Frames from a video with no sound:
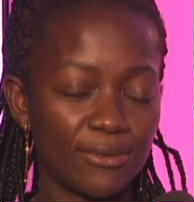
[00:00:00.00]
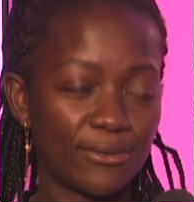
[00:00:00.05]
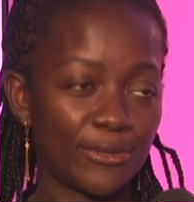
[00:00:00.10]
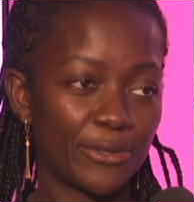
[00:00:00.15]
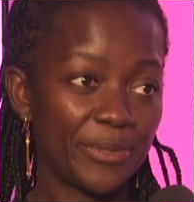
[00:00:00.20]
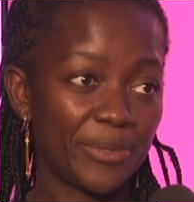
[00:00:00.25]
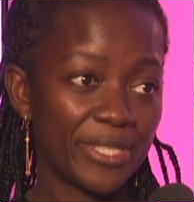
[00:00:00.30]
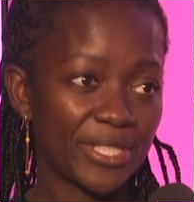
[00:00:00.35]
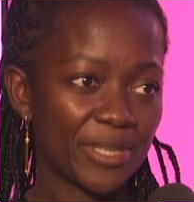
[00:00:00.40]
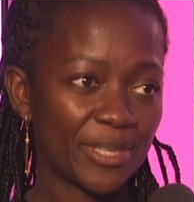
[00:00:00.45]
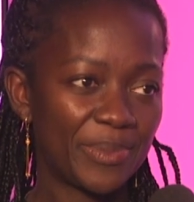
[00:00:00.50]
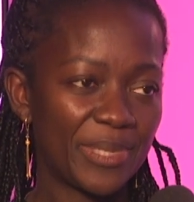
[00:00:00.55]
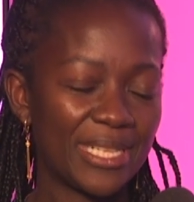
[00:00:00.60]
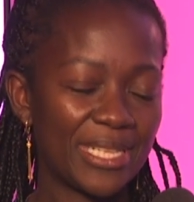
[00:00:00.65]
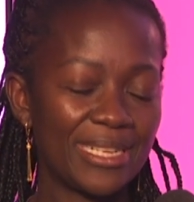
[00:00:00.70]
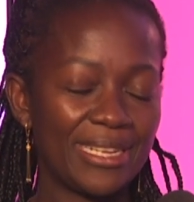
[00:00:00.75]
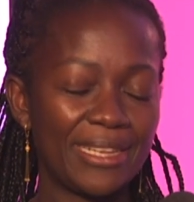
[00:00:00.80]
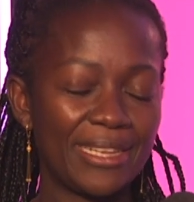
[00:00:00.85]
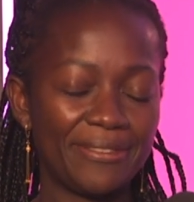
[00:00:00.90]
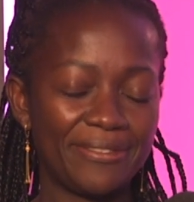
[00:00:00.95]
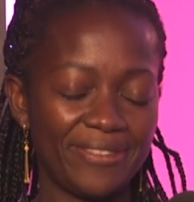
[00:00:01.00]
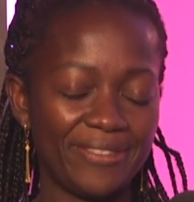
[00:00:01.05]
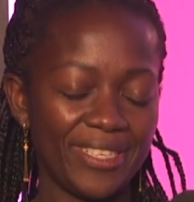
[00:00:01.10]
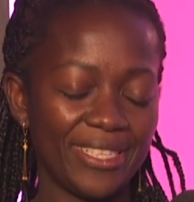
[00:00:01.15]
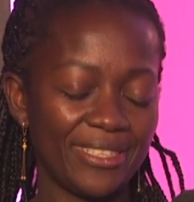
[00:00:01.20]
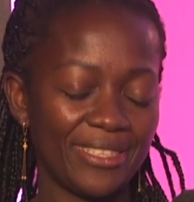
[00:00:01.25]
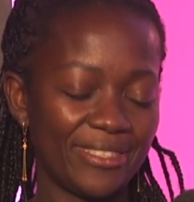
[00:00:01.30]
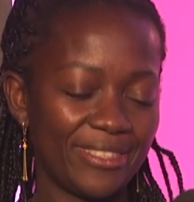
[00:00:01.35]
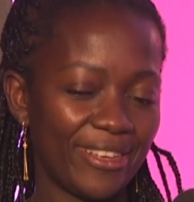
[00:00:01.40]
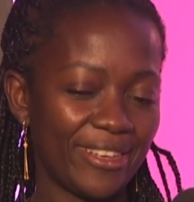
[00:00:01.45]
me, it's completely left
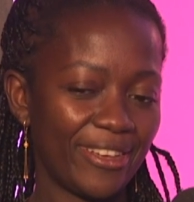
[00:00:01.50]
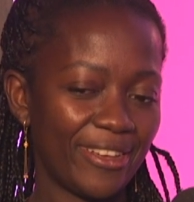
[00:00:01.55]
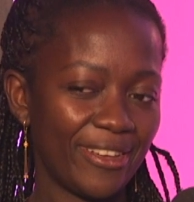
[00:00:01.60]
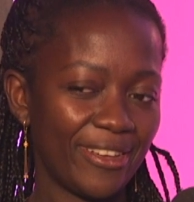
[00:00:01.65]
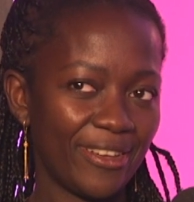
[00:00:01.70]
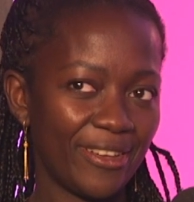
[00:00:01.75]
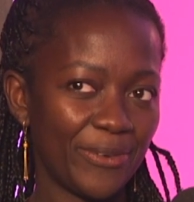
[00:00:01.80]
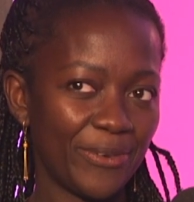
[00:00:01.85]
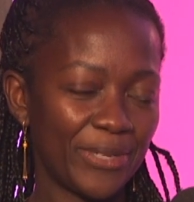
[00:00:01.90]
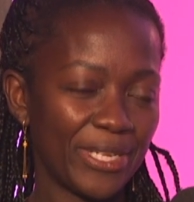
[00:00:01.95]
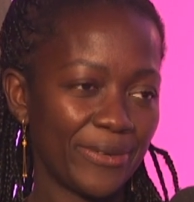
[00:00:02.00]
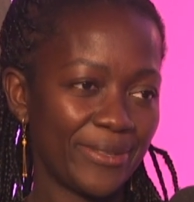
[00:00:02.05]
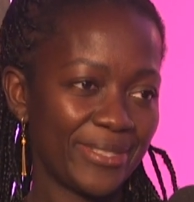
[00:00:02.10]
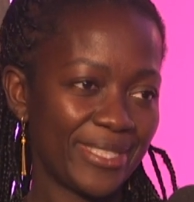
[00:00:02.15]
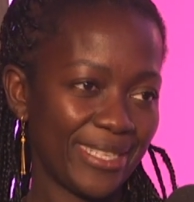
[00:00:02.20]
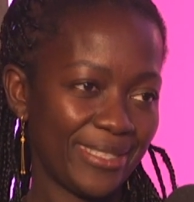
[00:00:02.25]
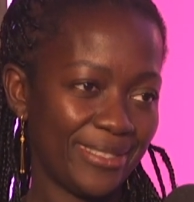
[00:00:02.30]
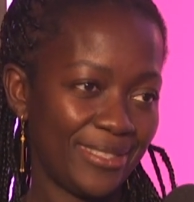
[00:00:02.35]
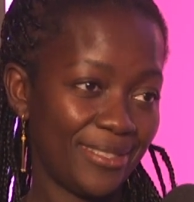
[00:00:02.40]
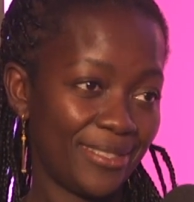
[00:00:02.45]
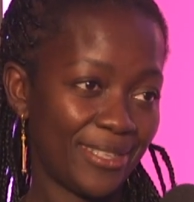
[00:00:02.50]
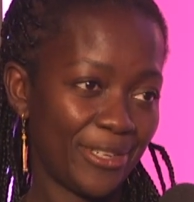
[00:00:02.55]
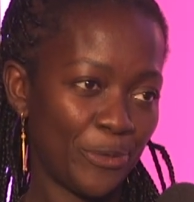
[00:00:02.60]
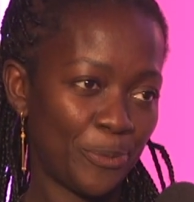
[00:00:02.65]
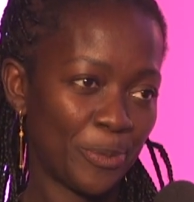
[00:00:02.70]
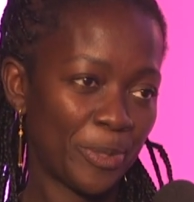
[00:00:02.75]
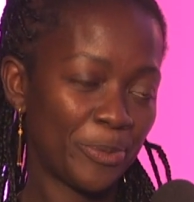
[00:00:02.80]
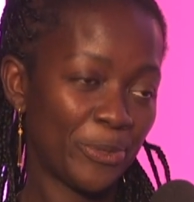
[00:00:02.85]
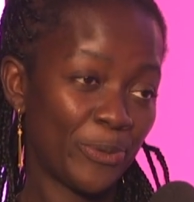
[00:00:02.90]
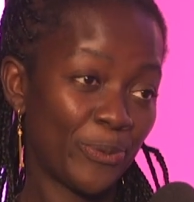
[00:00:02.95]
field. When I was 18, I
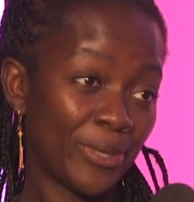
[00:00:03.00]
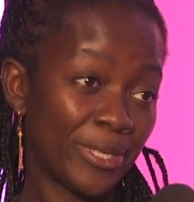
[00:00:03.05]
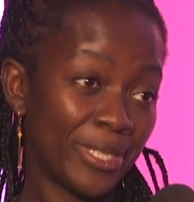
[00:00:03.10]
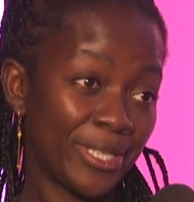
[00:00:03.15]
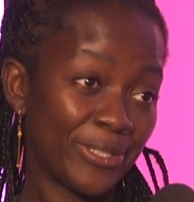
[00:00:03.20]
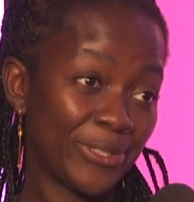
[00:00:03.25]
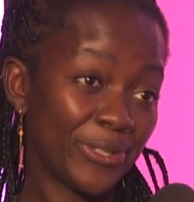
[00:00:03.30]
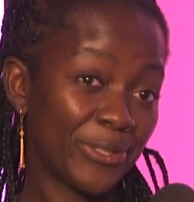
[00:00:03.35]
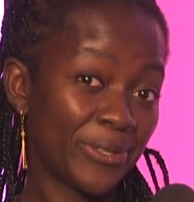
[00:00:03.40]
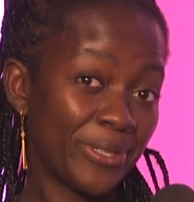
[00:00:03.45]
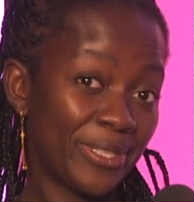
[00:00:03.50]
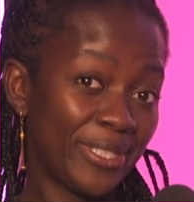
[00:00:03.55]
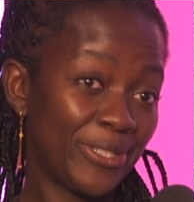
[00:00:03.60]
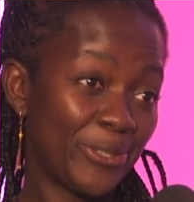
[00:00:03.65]
remember wanting to go into